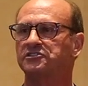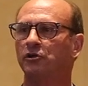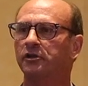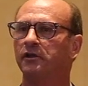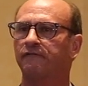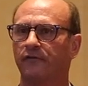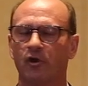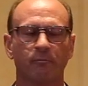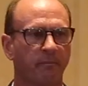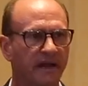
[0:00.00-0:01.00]
It's looking for
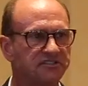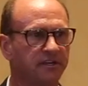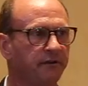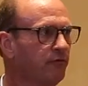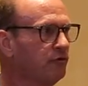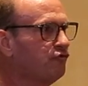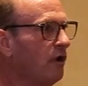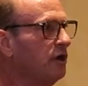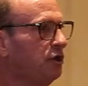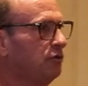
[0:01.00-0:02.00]
their propensity for
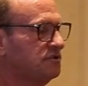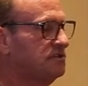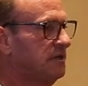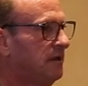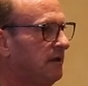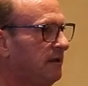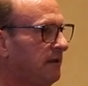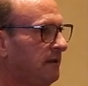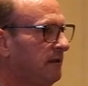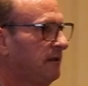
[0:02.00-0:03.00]
drug use.
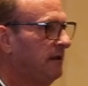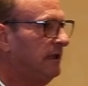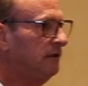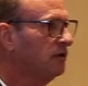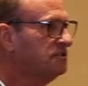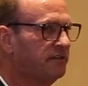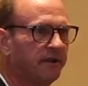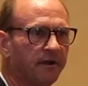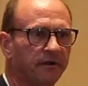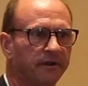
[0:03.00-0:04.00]
It looks at
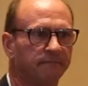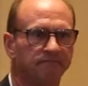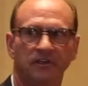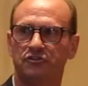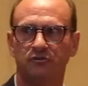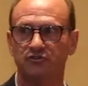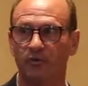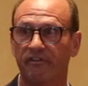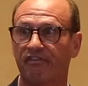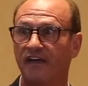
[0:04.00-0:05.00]
their
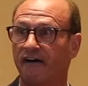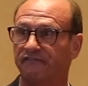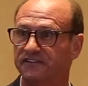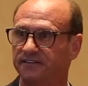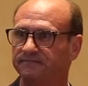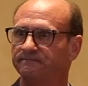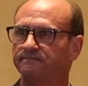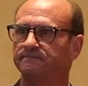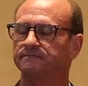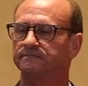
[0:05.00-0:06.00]
issues with theft.
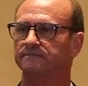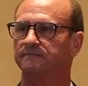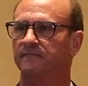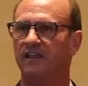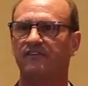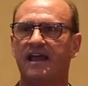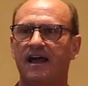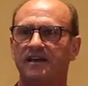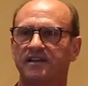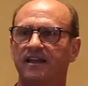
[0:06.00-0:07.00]
It even
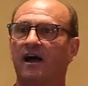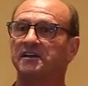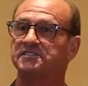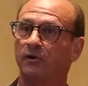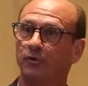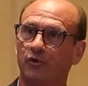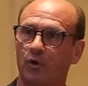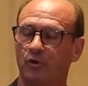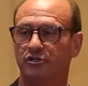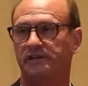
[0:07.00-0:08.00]
has a hostility
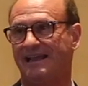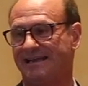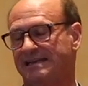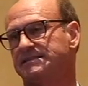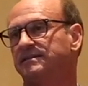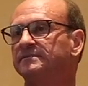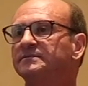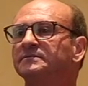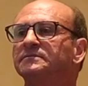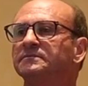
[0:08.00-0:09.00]
quotient in it.
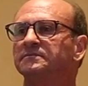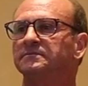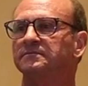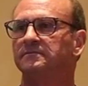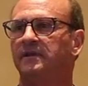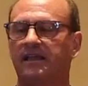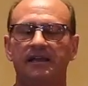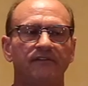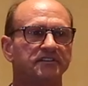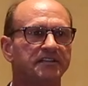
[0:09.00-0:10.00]
It
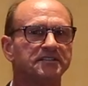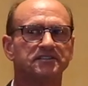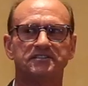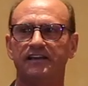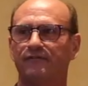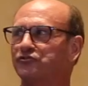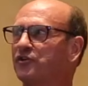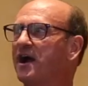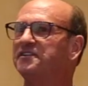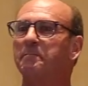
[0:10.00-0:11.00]
can even test to see if they're
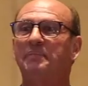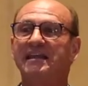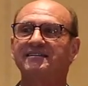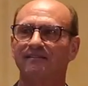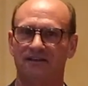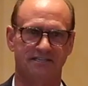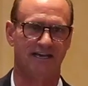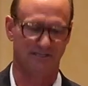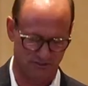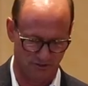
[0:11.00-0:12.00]
trying to beat the
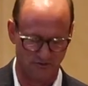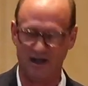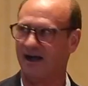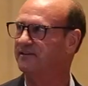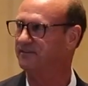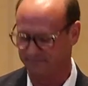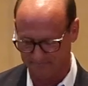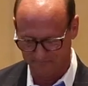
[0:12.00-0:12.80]
test or not.